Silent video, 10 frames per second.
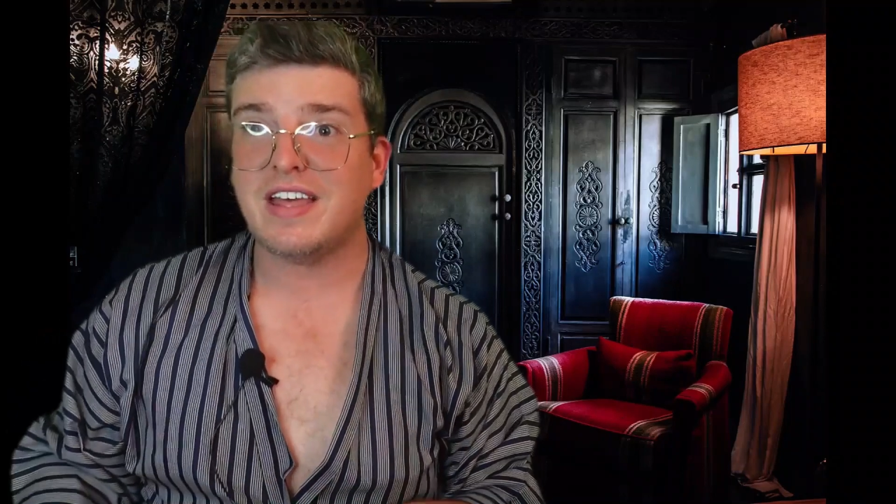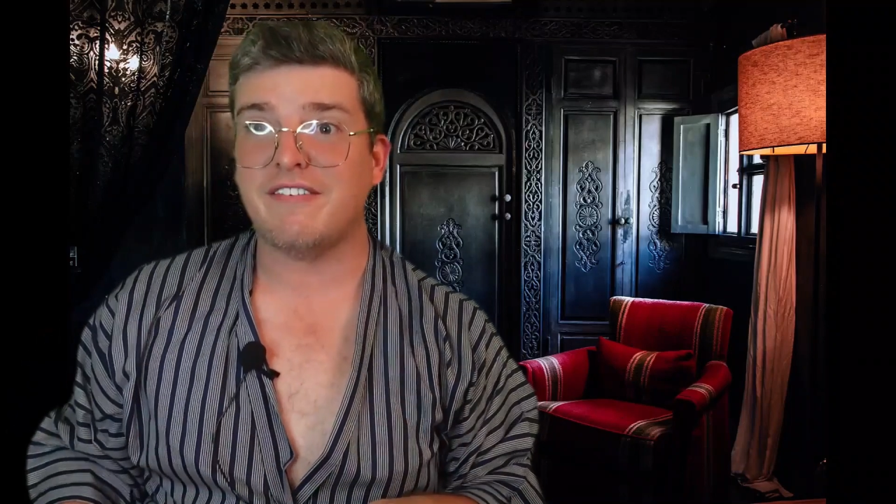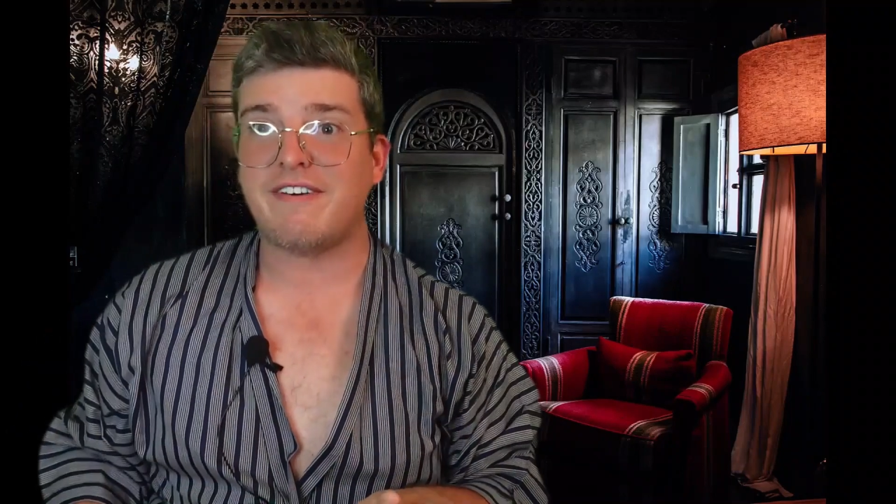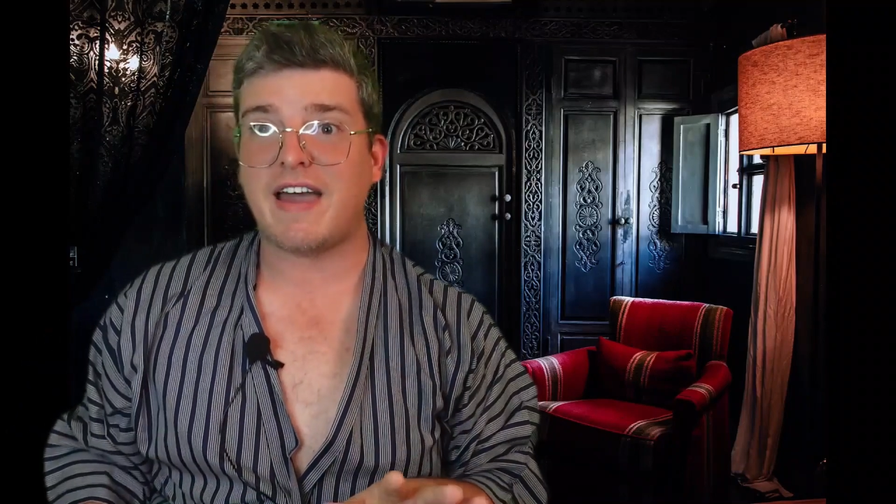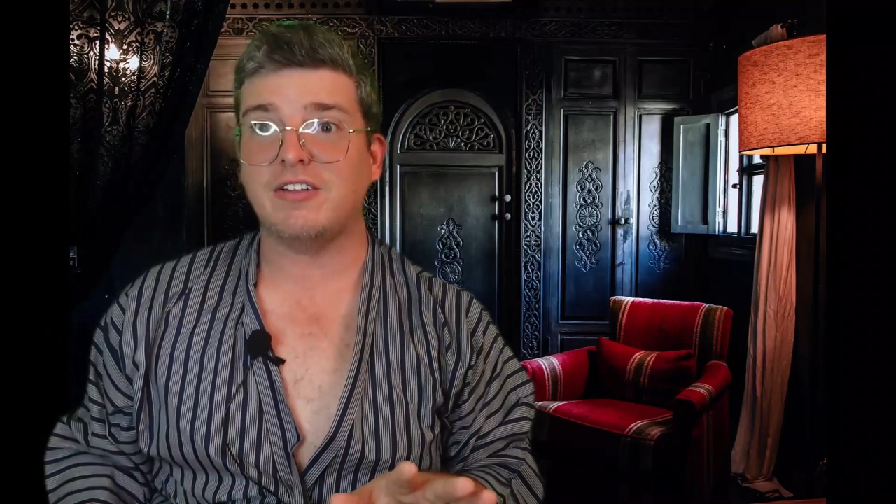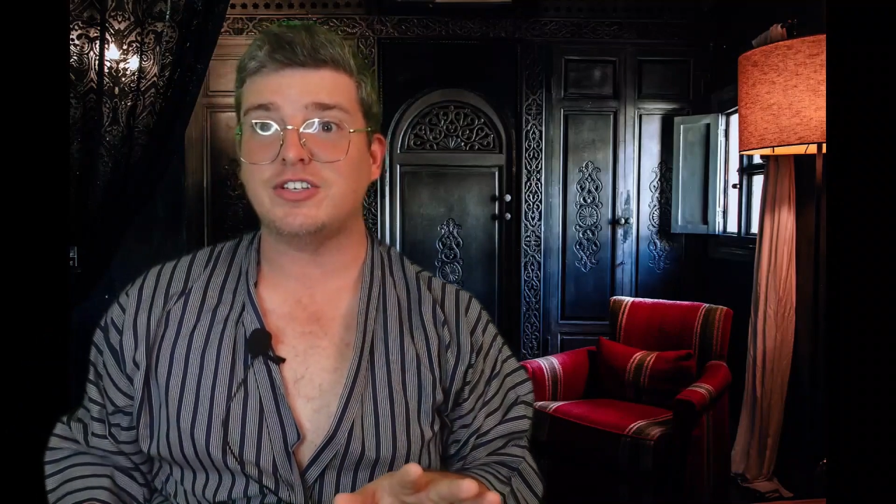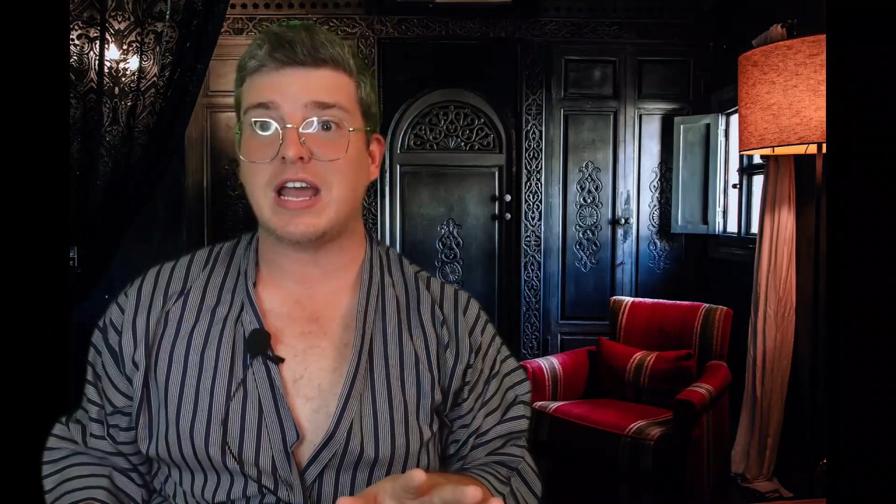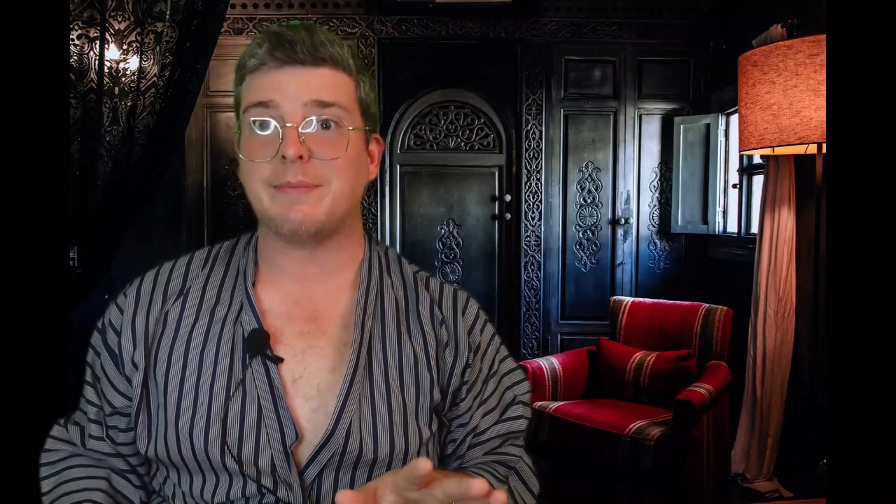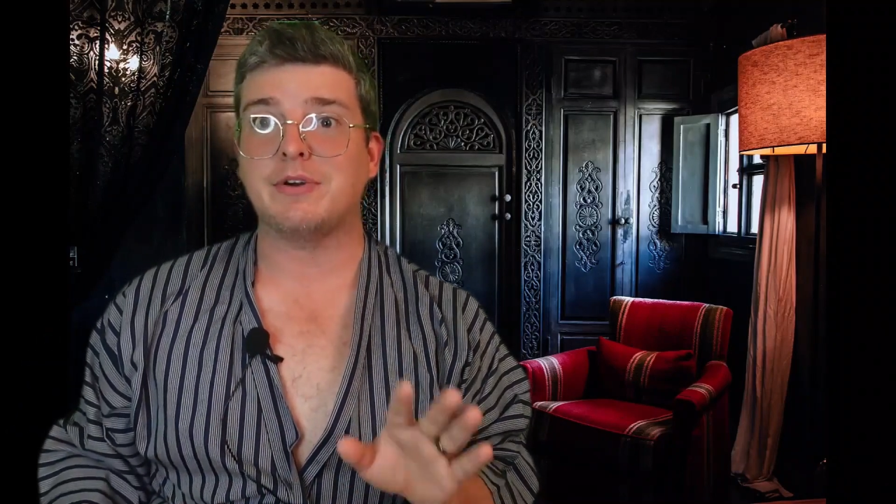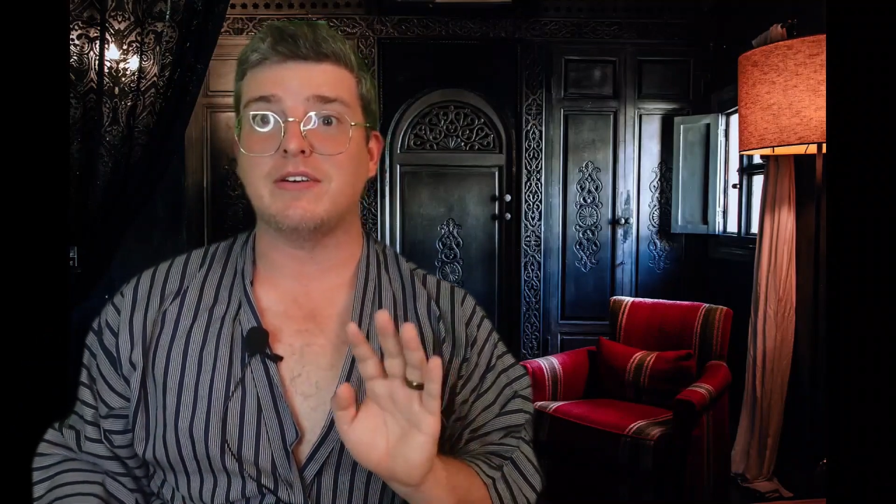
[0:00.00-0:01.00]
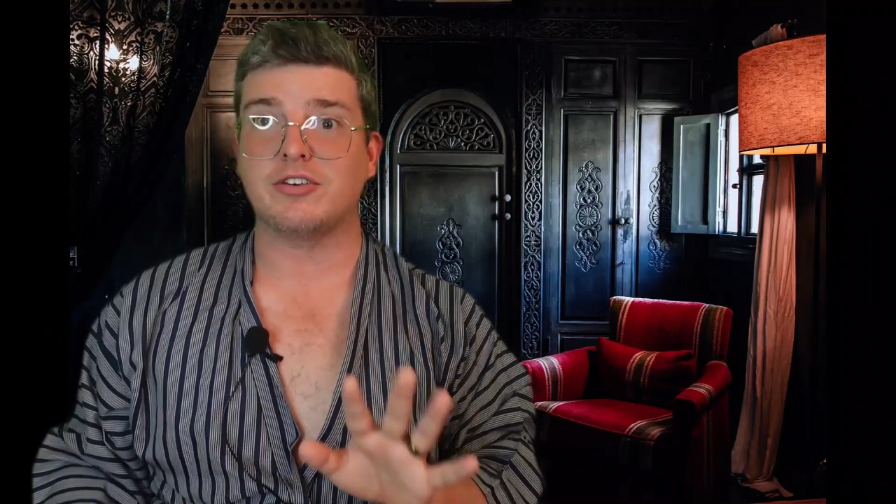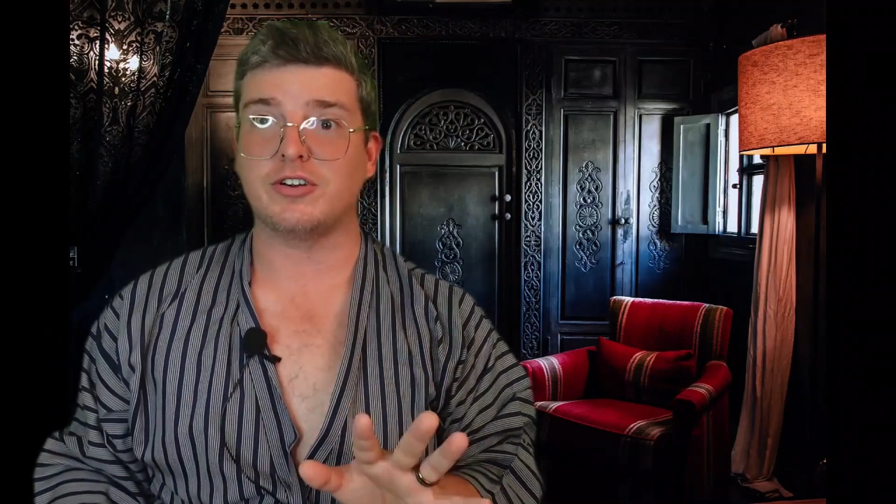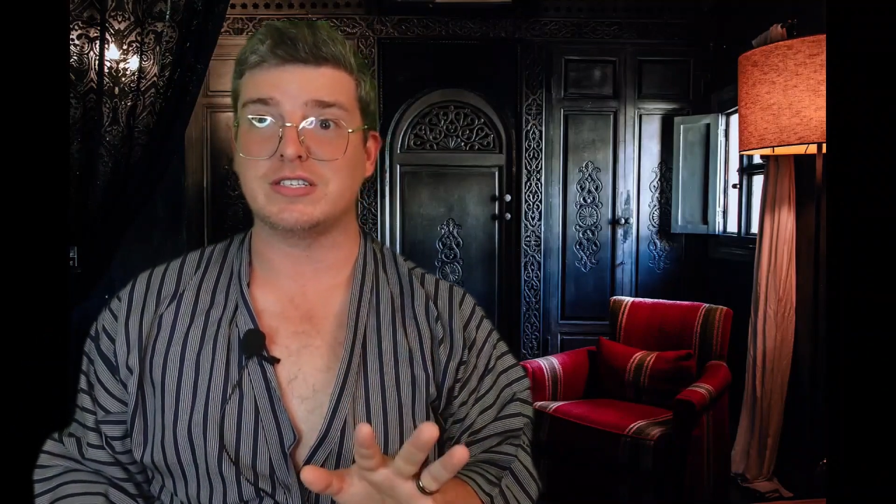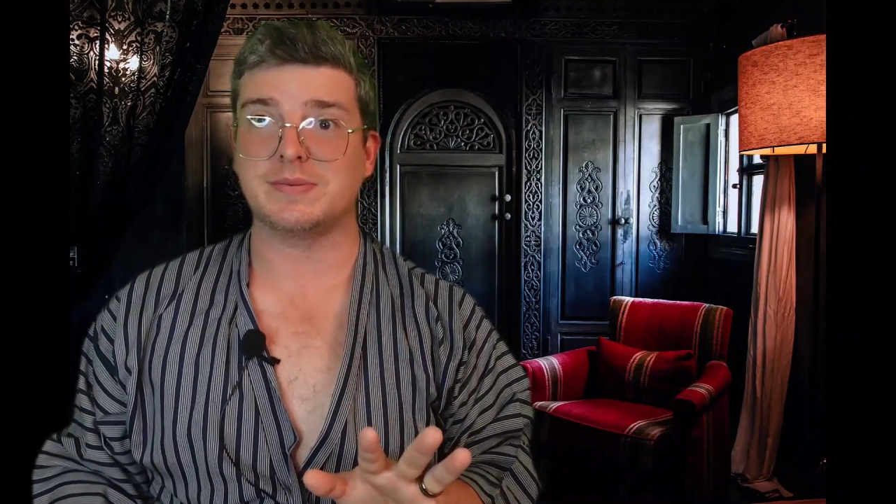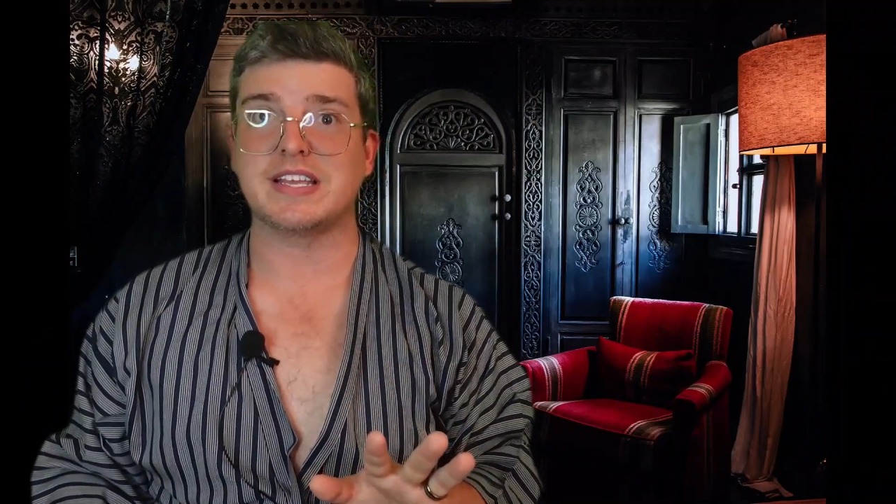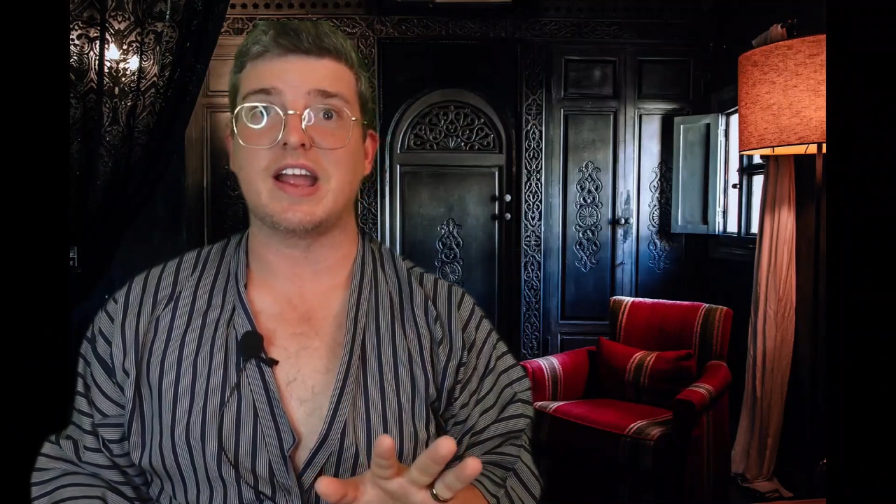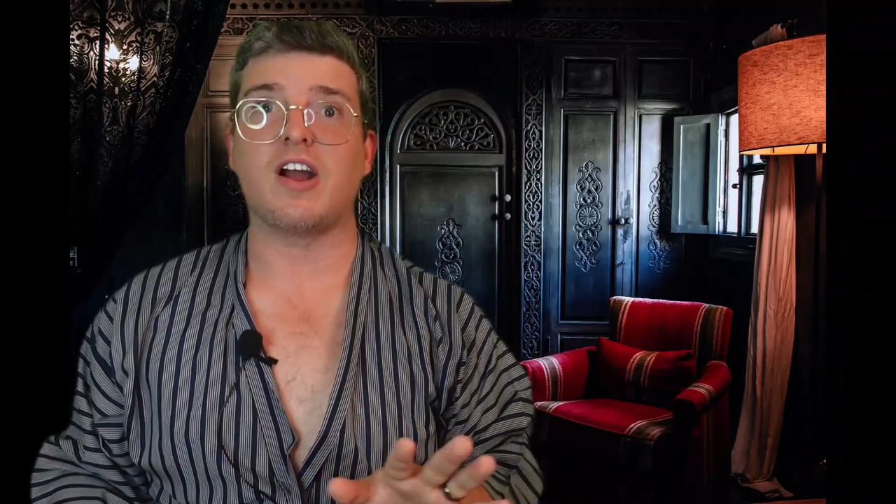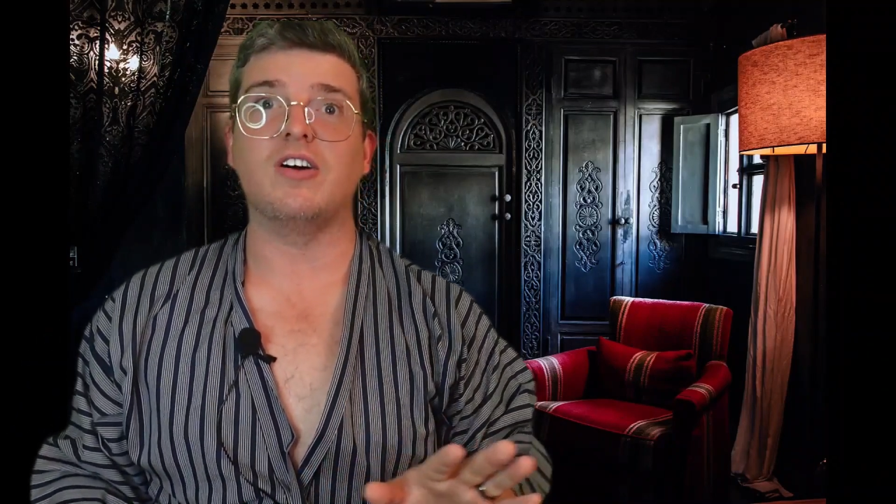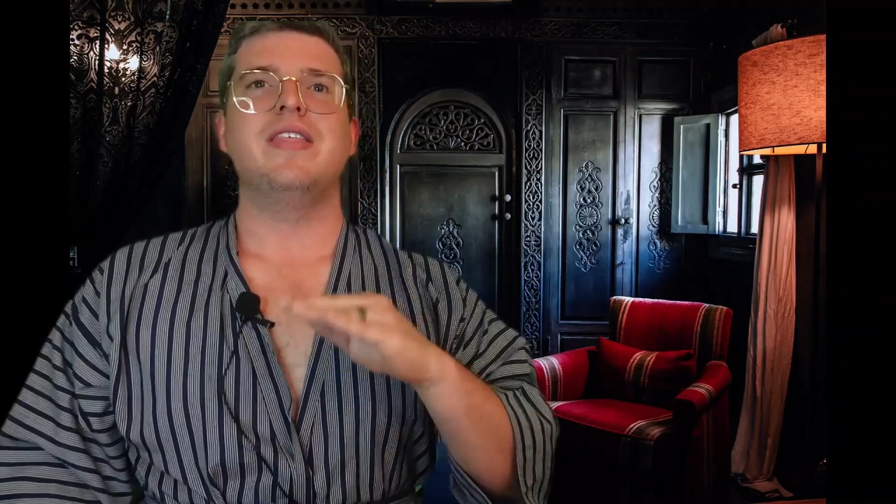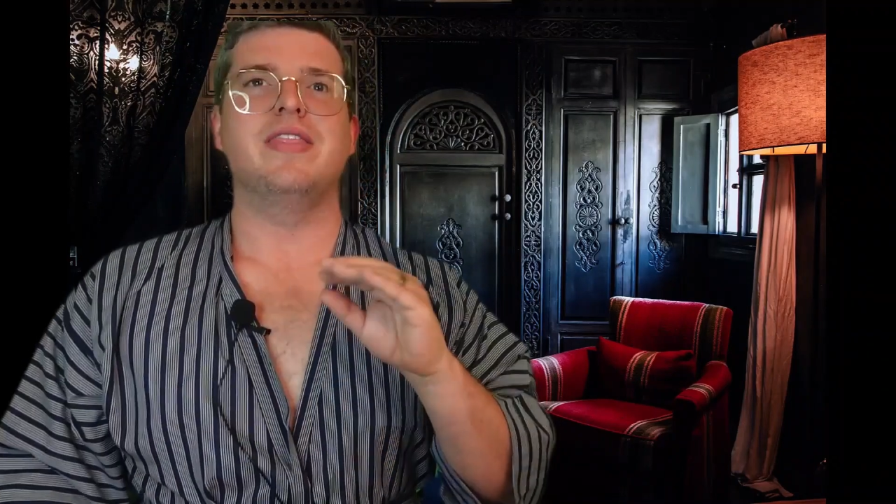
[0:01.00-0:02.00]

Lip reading: and final chapter of A Christmas Carol.